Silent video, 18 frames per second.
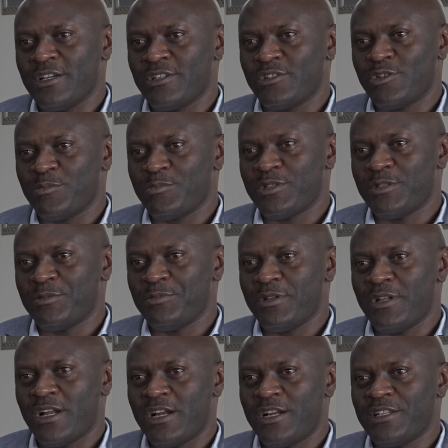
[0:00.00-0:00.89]
Some
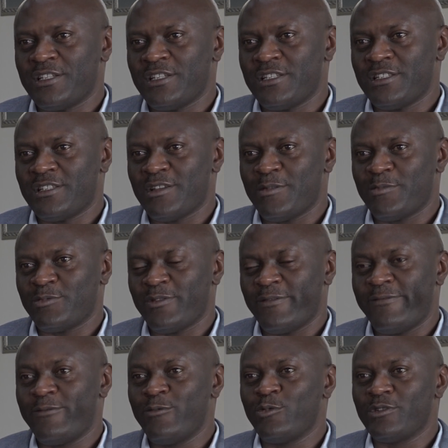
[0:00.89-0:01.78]
similarity in terms
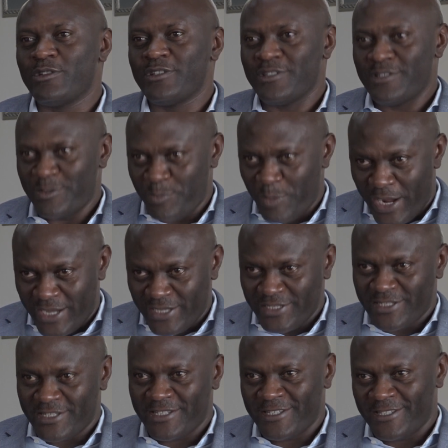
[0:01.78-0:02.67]
of food,
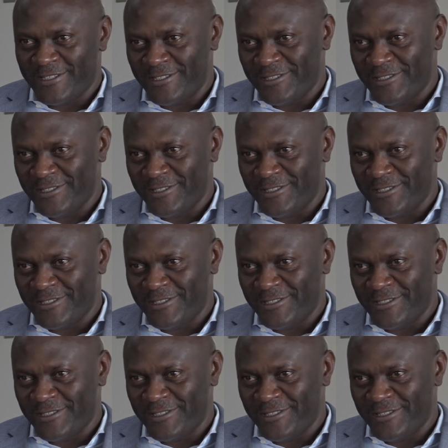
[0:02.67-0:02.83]
spice,